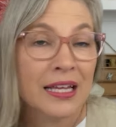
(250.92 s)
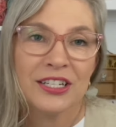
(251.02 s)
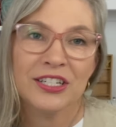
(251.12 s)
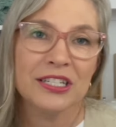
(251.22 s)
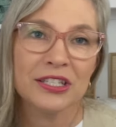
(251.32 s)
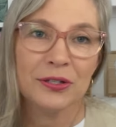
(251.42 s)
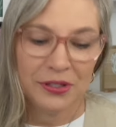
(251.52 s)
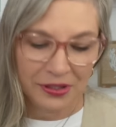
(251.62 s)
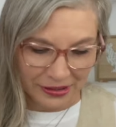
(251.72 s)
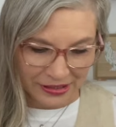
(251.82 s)
She's too
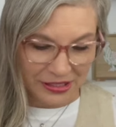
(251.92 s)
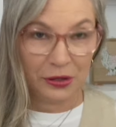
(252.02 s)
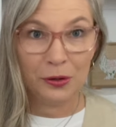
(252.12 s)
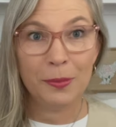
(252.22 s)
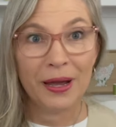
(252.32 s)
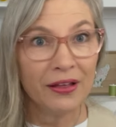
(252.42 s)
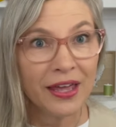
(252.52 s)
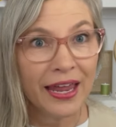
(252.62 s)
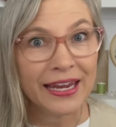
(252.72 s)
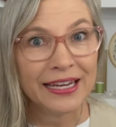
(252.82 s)
young to know about the
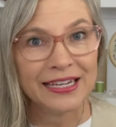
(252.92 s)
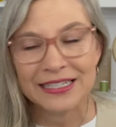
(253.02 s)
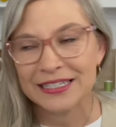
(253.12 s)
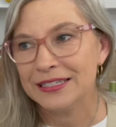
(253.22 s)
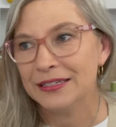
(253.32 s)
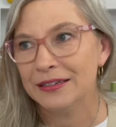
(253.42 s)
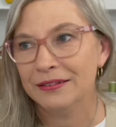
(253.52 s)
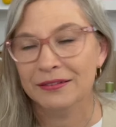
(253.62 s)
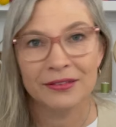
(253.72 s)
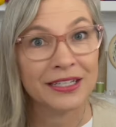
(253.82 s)
80s,
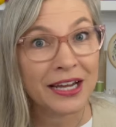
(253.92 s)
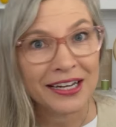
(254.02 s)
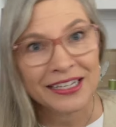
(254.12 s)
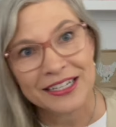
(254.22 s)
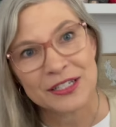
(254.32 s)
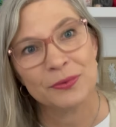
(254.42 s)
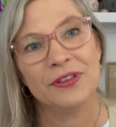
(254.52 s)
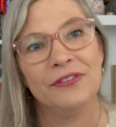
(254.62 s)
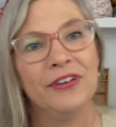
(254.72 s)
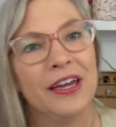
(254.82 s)
the 90s with
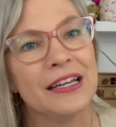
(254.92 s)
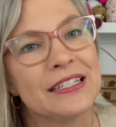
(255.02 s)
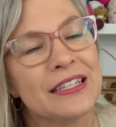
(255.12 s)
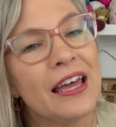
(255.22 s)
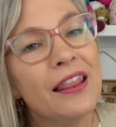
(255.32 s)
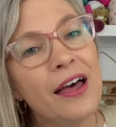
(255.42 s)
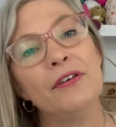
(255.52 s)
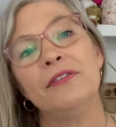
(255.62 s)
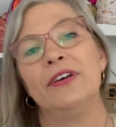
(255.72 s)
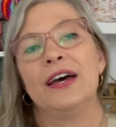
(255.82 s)
the vest. I love
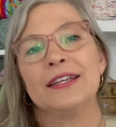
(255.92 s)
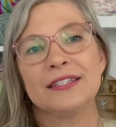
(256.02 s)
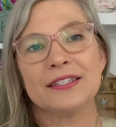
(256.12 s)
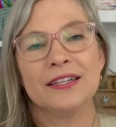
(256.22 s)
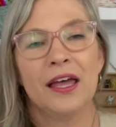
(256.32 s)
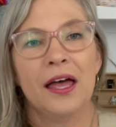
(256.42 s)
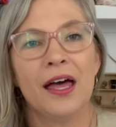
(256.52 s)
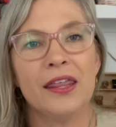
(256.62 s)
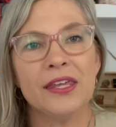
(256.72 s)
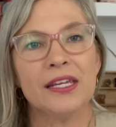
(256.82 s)
a vest.
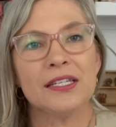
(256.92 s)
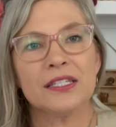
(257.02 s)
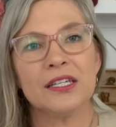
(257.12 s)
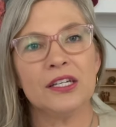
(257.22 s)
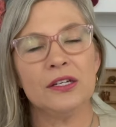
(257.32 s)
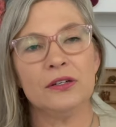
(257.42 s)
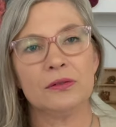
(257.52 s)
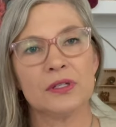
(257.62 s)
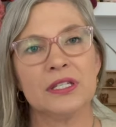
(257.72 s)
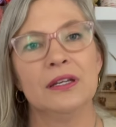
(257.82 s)
I think it's
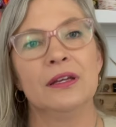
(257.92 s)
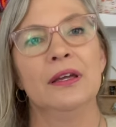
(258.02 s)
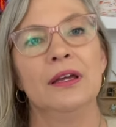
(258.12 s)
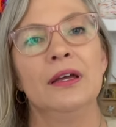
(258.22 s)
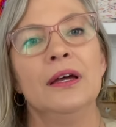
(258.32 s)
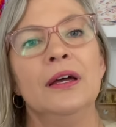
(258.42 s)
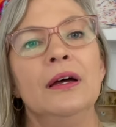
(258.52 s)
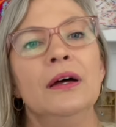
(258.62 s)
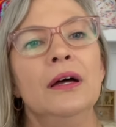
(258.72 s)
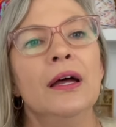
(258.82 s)
cute.
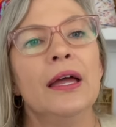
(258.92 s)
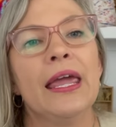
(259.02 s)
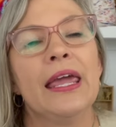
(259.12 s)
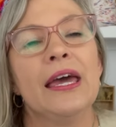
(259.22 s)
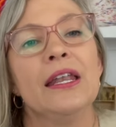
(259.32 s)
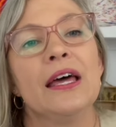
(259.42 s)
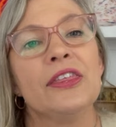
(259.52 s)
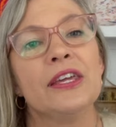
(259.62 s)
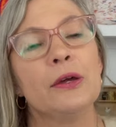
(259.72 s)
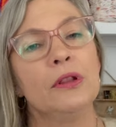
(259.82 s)
And I
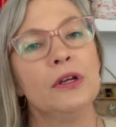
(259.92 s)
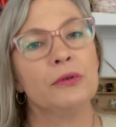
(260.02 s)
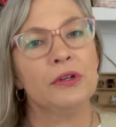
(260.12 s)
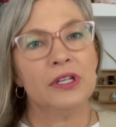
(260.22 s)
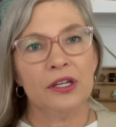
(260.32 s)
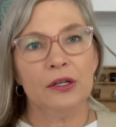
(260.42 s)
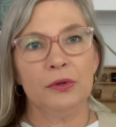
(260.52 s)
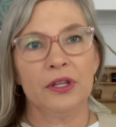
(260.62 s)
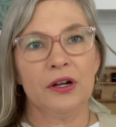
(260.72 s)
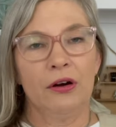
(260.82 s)
think it would look really cute
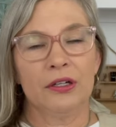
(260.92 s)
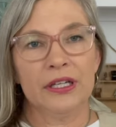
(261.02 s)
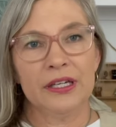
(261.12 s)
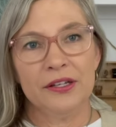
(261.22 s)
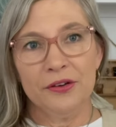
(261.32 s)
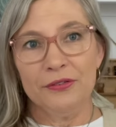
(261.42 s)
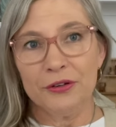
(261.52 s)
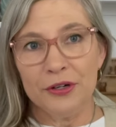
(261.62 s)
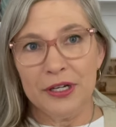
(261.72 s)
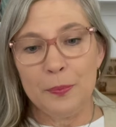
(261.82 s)
with a cardigan
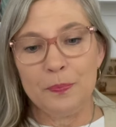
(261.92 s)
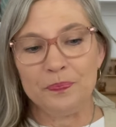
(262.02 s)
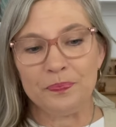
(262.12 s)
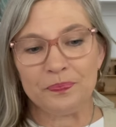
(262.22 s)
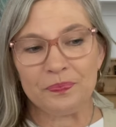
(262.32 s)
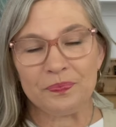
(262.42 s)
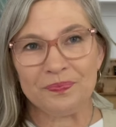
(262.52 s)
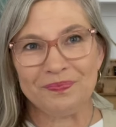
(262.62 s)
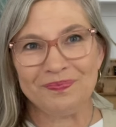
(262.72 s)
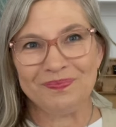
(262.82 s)
over it.
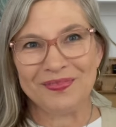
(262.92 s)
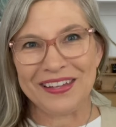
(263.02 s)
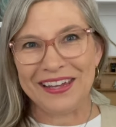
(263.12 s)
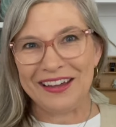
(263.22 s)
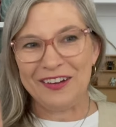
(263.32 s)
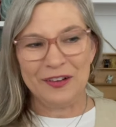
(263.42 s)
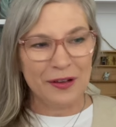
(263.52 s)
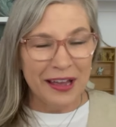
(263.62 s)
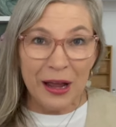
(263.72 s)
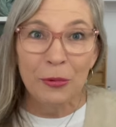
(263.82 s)
Yeah,
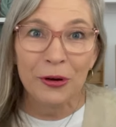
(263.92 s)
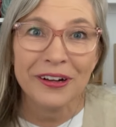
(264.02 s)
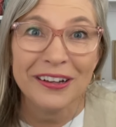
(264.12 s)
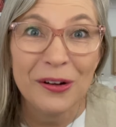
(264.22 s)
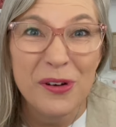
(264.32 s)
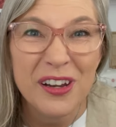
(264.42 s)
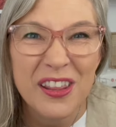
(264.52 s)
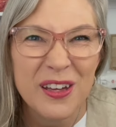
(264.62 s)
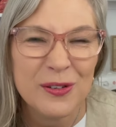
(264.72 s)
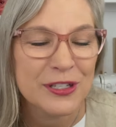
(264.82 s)
I'm working on one of
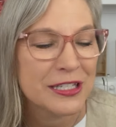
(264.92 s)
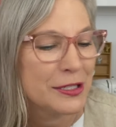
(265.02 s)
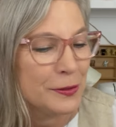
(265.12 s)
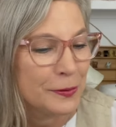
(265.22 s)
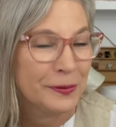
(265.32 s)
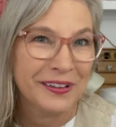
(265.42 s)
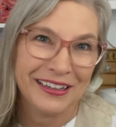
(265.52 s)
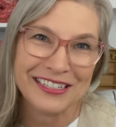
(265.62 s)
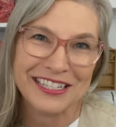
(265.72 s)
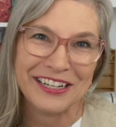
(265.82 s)
those too.
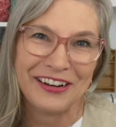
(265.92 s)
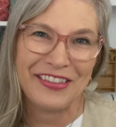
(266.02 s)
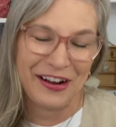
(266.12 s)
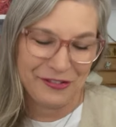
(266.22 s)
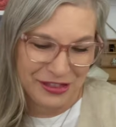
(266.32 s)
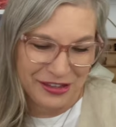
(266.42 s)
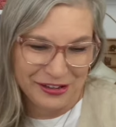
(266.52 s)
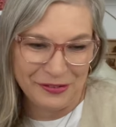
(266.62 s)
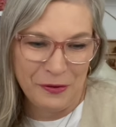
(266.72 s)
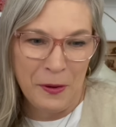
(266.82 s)
I'll share that with
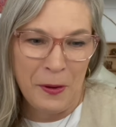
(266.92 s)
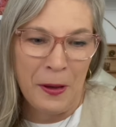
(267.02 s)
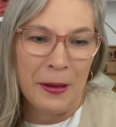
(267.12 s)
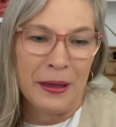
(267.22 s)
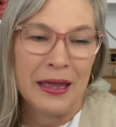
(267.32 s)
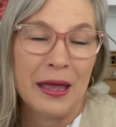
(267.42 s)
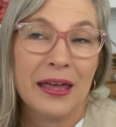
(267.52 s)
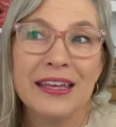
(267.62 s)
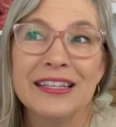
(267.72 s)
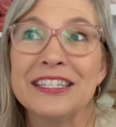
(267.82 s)
you.
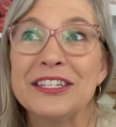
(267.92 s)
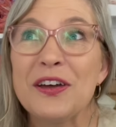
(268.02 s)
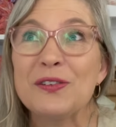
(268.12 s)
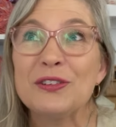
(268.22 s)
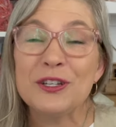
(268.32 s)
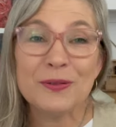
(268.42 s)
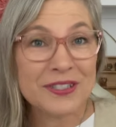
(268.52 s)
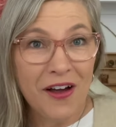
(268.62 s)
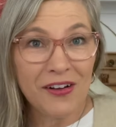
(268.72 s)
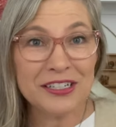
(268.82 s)
And so she was
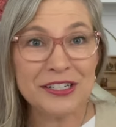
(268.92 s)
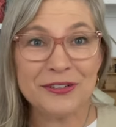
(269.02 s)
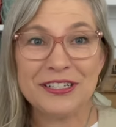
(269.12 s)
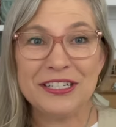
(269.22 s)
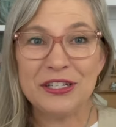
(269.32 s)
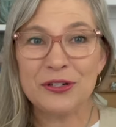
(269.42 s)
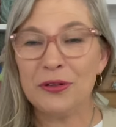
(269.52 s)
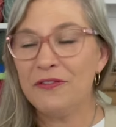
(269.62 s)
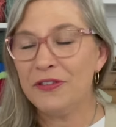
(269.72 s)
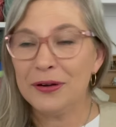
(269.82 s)
talking to her sister on
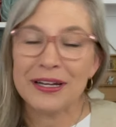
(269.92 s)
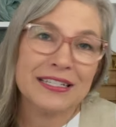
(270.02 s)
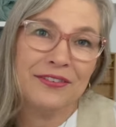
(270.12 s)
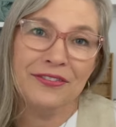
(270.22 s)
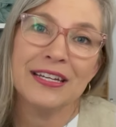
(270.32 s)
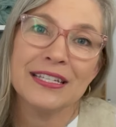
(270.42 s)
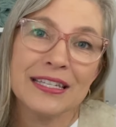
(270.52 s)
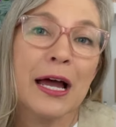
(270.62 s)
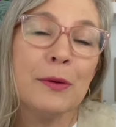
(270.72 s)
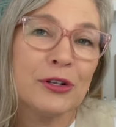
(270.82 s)
the phone. I said,
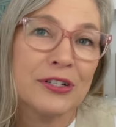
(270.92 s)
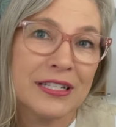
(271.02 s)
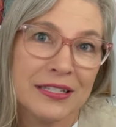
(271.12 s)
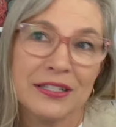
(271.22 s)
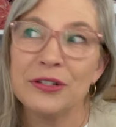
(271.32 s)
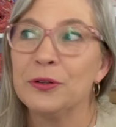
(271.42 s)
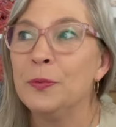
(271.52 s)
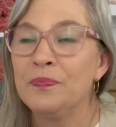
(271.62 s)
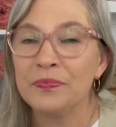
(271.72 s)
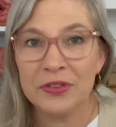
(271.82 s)
FaceTime your sister,
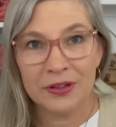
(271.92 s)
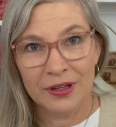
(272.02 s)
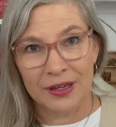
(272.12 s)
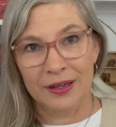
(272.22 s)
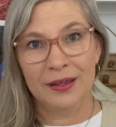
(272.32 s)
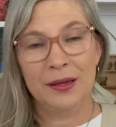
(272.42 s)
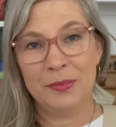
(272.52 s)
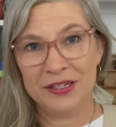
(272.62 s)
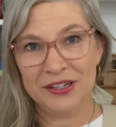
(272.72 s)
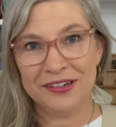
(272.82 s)

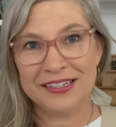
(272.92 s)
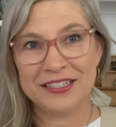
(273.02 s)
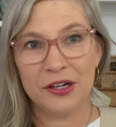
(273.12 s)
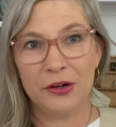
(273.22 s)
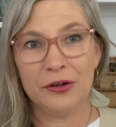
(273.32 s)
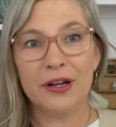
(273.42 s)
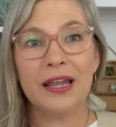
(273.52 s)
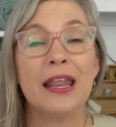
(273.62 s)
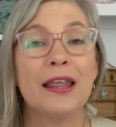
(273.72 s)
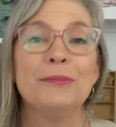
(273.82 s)
my youngest daughter.
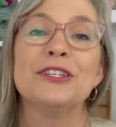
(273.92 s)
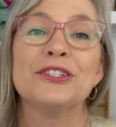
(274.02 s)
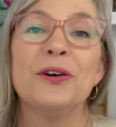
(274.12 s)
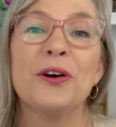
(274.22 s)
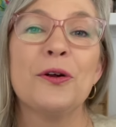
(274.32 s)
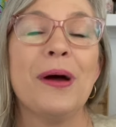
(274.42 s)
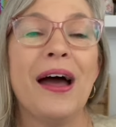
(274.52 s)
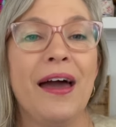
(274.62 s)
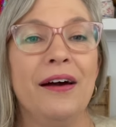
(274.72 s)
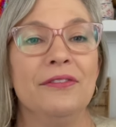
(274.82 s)
Let me show her
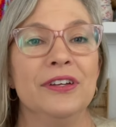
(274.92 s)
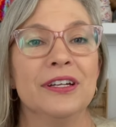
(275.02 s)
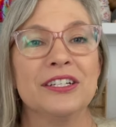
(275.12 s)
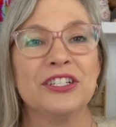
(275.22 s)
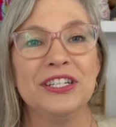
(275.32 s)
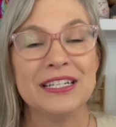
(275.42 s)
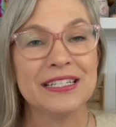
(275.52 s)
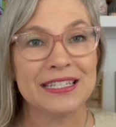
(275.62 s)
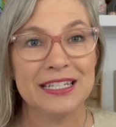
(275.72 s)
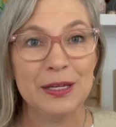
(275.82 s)
my outfit because she
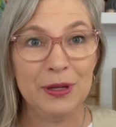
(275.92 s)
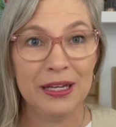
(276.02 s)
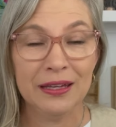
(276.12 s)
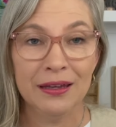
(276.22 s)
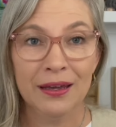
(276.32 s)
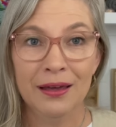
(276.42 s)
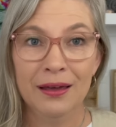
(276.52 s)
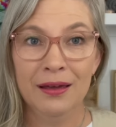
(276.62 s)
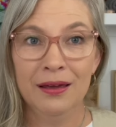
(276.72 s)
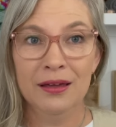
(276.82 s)
didn't see me
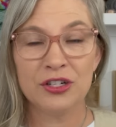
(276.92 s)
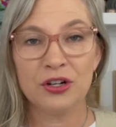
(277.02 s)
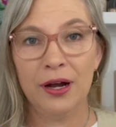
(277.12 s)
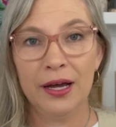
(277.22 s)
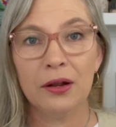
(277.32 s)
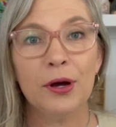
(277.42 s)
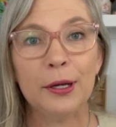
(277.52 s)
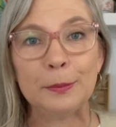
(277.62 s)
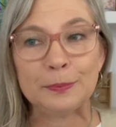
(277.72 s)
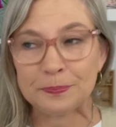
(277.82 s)
try it
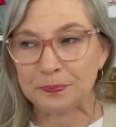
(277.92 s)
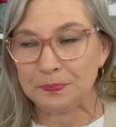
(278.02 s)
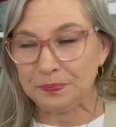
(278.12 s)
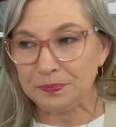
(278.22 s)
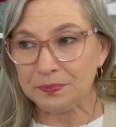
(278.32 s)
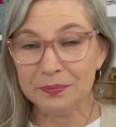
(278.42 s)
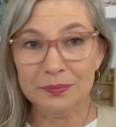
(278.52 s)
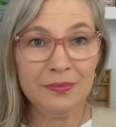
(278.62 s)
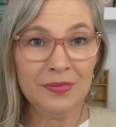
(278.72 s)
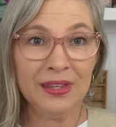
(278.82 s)
on.
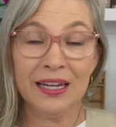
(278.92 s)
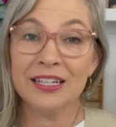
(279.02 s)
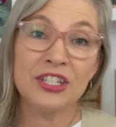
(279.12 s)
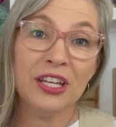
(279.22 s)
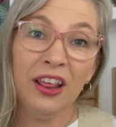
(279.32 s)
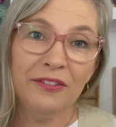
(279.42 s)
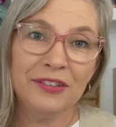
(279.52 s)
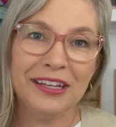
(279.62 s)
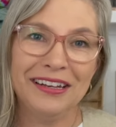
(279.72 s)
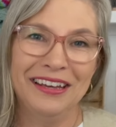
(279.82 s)
And she loved it.